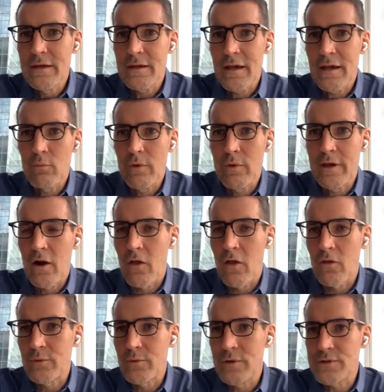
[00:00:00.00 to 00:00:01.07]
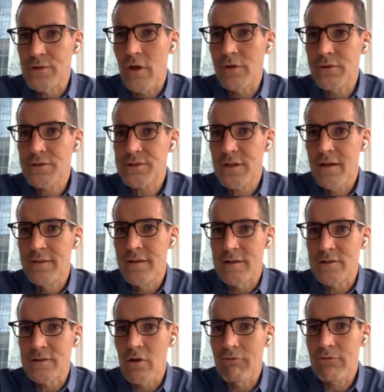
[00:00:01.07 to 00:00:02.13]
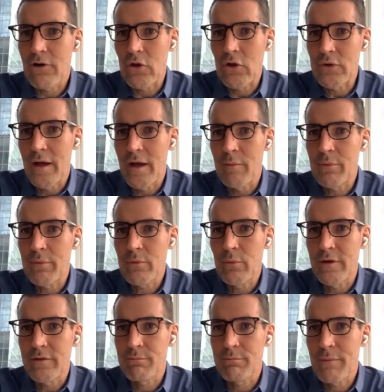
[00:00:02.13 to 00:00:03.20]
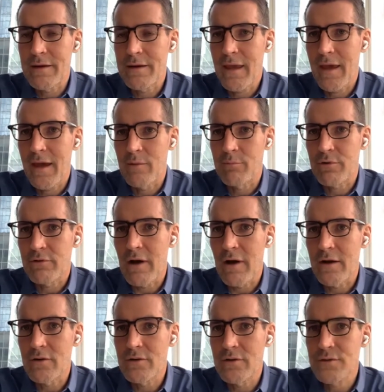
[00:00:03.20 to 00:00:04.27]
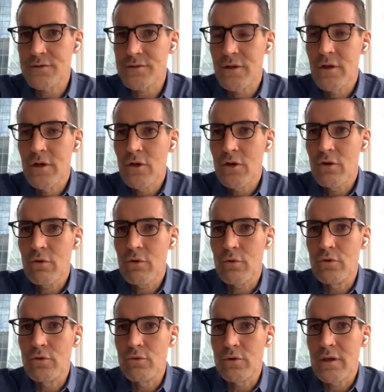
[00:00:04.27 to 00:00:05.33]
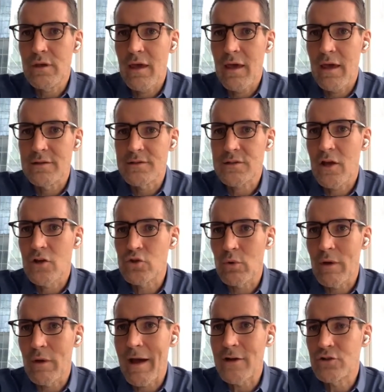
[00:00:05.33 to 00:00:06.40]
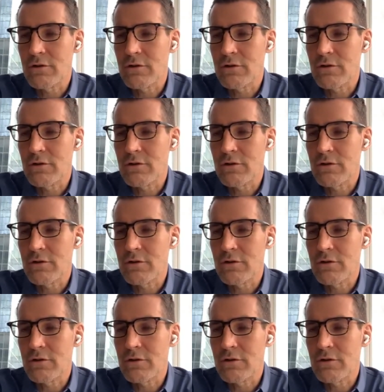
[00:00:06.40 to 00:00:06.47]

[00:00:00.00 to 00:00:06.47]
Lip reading: We get all the results, and then it's all followed up with Medcan providers who you can schedule at your